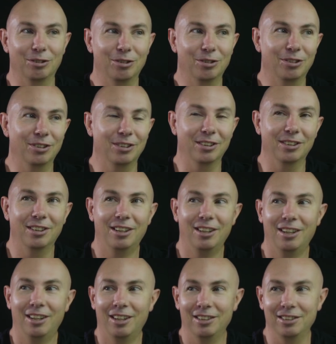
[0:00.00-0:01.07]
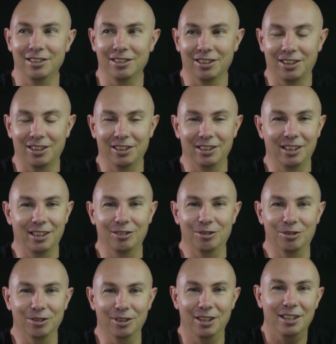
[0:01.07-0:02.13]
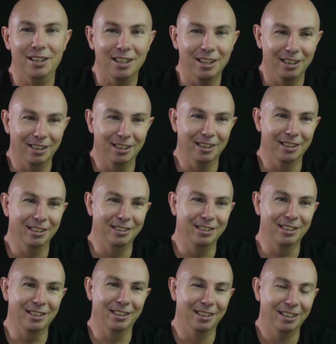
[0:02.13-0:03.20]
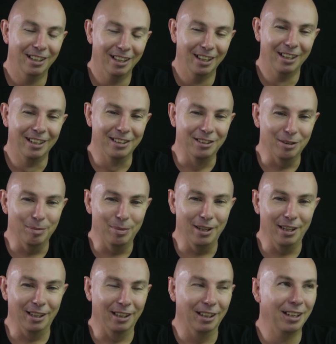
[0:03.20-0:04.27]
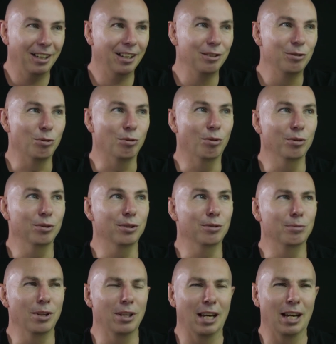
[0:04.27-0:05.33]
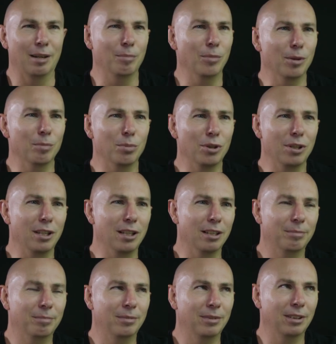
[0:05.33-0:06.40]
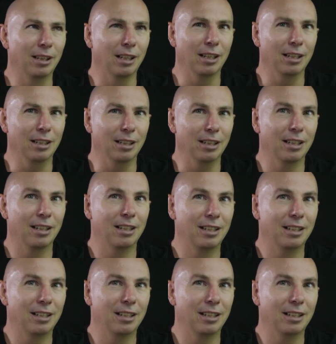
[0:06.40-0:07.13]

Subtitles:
cool, and she's not going to get caught in to being taunted with the boogie lady.